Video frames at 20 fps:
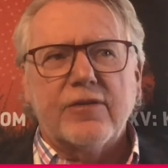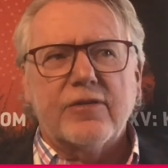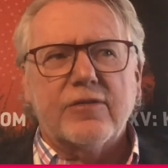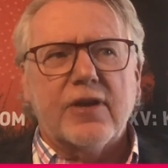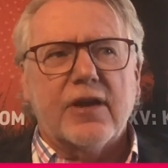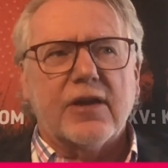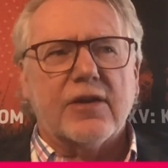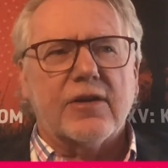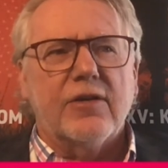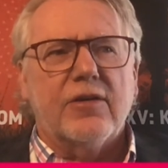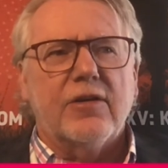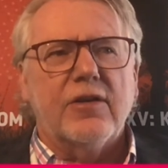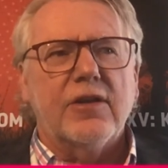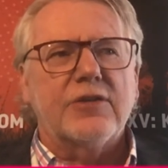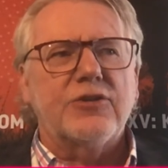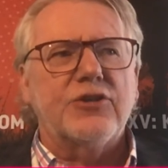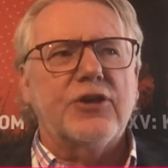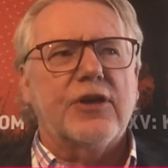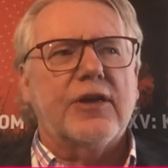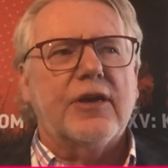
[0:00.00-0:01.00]

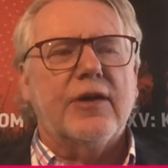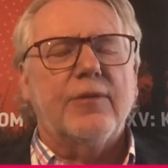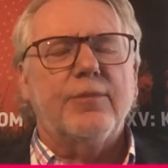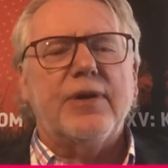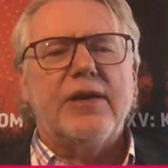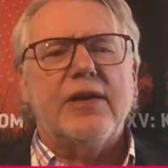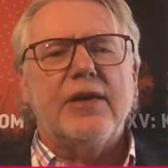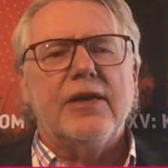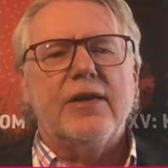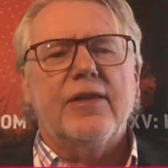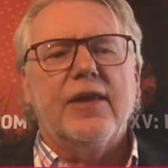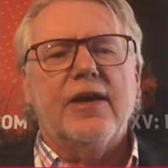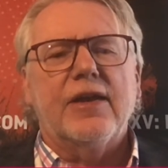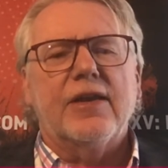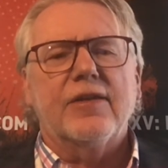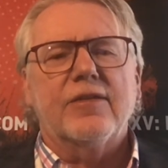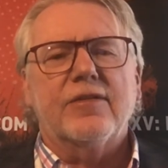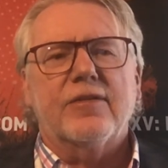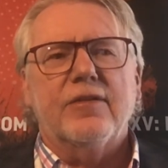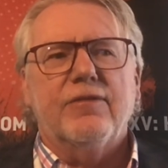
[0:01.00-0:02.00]
technology company that
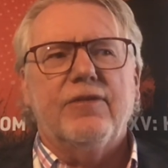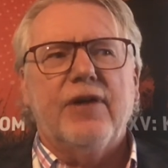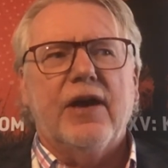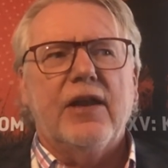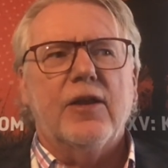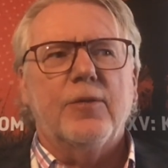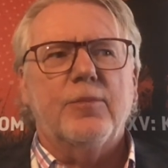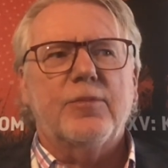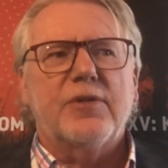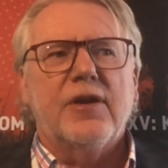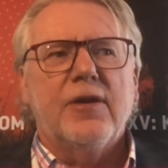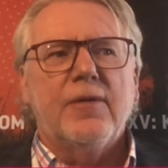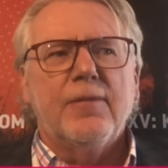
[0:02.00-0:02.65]
has developed